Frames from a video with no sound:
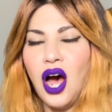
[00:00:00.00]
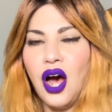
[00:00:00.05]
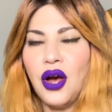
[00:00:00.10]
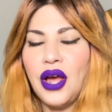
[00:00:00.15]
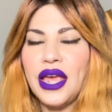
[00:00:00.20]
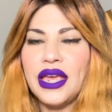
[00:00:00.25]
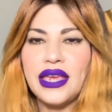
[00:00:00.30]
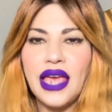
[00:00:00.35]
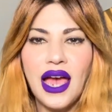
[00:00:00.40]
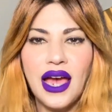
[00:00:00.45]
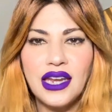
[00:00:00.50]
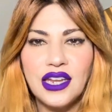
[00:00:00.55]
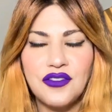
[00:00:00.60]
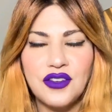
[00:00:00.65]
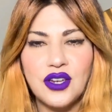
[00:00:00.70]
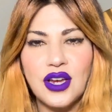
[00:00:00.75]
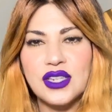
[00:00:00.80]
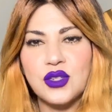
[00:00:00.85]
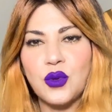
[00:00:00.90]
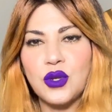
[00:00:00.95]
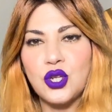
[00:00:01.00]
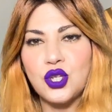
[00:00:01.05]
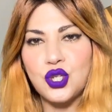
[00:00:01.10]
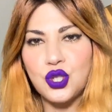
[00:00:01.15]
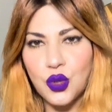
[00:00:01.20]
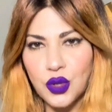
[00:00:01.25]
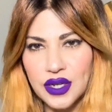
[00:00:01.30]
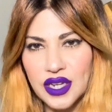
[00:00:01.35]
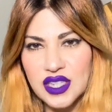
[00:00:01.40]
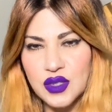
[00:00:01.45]
Again, if you guys want to
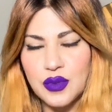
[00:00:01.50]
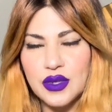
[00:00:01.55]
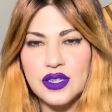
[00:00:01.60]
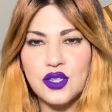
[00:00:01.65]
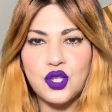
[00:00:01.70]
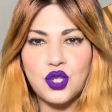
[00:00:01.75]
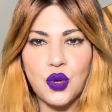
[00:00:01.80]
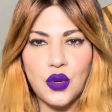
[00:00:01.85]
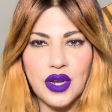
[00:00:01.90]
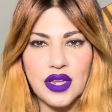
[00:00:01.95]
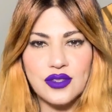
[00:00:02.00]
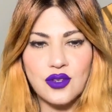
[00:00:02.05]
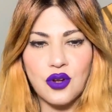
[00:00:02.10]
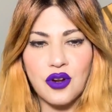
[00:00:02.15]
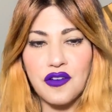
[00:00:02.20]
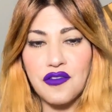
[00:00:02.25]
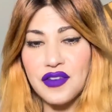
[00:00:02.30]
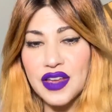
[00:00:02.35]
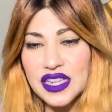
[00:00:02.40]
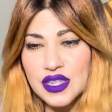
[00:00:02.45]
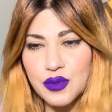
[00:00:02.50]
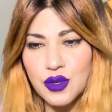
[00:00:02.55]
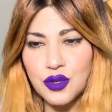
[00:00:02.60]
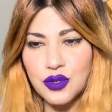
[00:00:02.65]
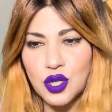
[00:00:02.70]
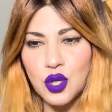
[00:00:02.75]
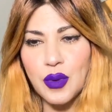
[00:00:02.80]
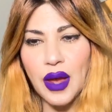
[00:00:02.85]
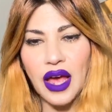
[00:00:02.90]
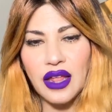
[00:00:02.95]
join us, please join us on our Facebook
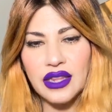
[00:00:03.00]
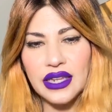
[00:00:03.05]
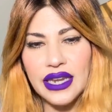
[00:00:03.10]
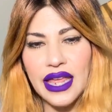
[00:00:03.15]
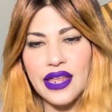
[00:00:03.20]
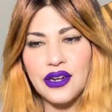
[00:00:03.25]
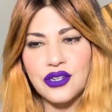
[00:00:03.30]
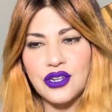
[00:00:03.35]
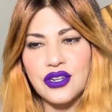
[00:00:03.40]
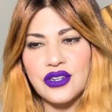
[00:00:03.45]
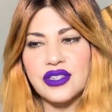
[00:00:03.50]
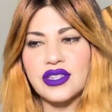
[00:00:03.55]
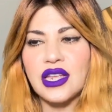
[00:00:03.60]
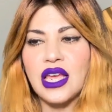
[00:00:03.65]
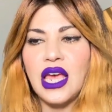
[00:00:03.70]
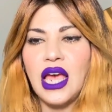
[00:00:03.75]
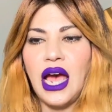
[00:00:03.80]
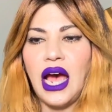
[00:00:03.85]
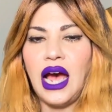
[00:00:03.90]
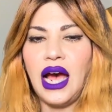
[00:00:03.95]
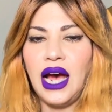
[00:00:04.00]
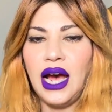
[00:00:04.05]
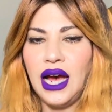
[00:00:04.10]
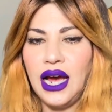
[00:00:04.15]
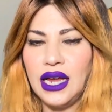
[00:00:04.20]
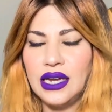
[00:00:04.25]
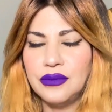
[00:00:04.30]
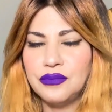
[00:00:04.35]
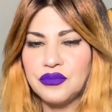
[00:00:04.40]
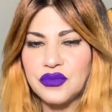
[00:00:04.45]
group, Ellienators,
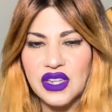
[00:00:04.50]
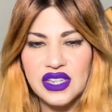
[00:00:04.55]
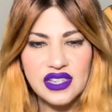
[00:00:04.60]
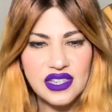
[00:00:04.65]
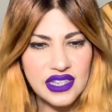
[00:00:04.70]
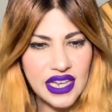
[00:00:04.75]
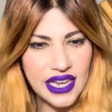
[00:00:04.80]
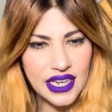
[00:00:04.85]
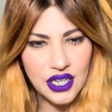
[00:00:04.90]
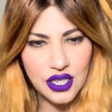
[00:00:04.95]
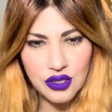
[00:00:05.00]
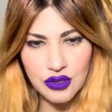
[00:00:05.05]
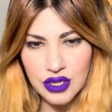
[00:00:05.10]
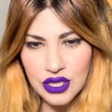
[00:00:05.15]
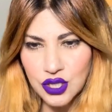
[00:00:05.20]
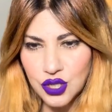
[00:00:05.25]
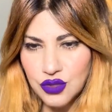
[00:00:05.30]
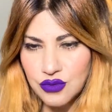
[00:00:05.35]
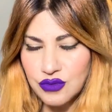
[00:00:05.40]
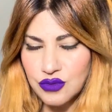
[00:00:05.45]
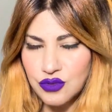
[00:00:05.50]
and stay in